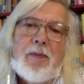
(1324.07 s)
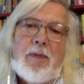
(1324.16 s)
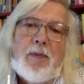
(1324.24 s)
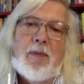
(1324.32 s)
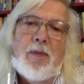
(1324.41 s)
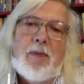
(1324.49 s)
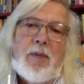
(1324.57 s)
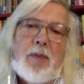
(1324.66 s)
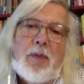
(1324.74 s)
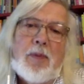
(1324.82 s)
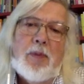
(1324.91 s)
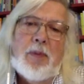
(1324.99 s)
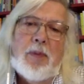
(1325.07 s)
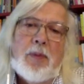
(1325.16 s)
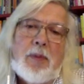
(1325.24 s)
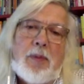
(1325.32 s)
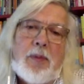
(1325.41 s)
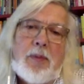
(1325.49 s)

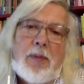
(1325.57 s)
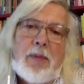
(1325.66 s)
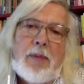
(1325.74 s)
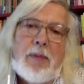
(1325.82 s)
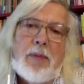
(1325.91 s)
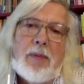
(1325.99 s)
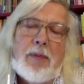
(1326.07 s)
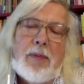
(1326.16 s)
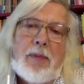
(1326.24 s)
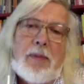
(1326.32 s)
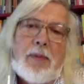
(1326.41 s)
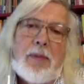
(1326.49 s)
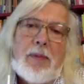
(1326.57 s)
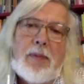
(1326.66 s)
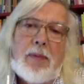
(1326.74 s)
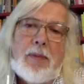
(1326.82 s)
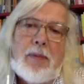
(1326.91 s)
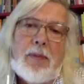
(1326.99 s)

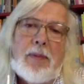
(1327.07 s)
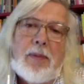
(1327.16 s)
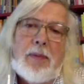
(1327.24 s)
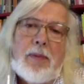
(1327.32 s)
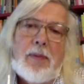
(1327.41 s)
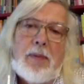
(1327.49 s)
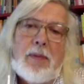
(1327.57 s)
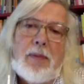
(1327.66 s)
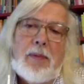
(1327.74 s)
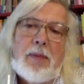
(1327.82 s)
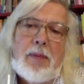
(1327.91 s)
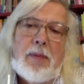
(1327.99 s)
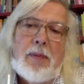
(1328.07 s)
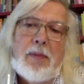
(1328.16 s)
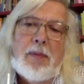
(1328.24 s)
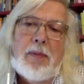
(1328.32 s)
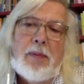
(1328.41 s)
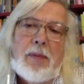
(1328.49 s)

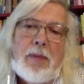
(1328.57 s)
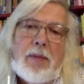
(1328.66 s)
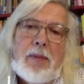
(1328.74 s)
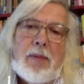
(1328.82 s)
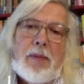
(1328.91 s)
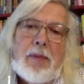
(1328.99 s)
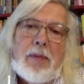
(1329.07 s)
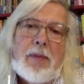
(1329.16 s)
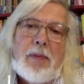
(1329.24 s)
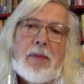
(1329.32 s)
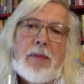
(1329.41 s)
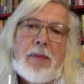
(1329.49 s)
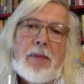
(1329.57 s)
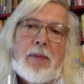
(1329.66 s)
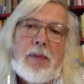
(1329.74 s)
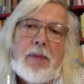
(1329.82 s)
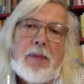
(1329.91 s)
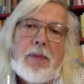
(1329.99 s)

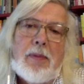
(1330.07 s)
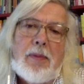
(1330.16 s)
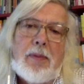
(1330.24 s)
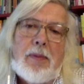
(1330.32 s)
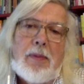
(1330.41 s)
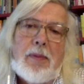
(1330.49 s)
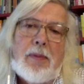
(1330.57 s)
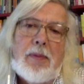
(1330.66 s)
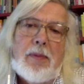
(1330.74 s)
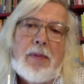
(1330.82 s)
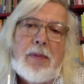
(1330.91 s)
This person isn't speaking.